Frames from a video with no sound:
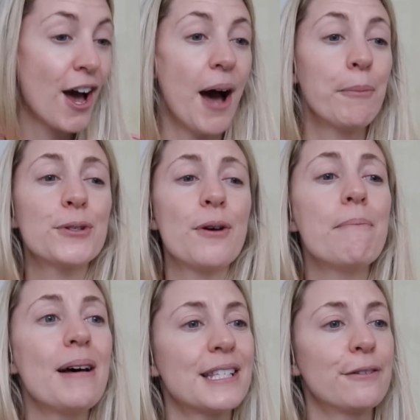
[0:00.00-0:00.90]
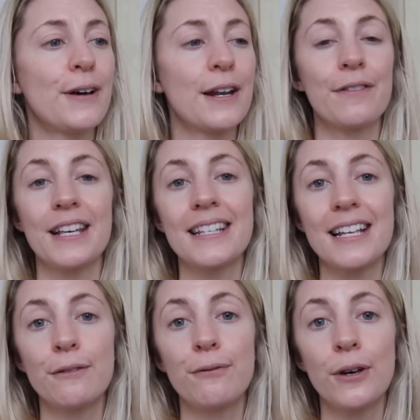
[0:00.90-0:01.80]
I'm also a massive fan of this
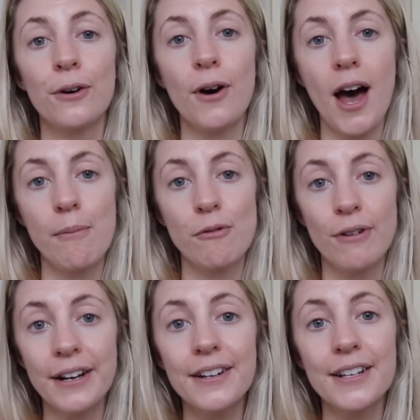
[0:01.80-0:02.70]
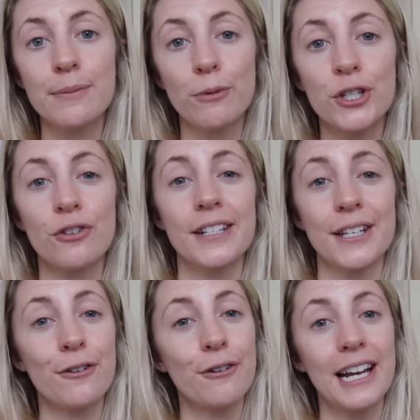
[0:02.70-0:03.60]
Cetaphil Redness
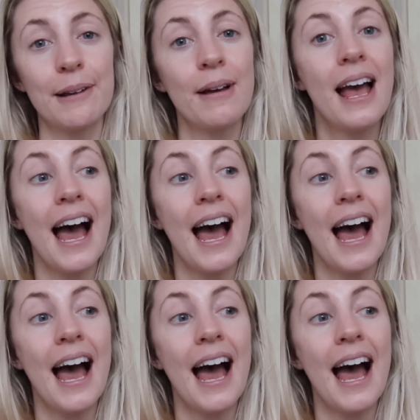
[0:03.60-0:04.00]
moisturising cream,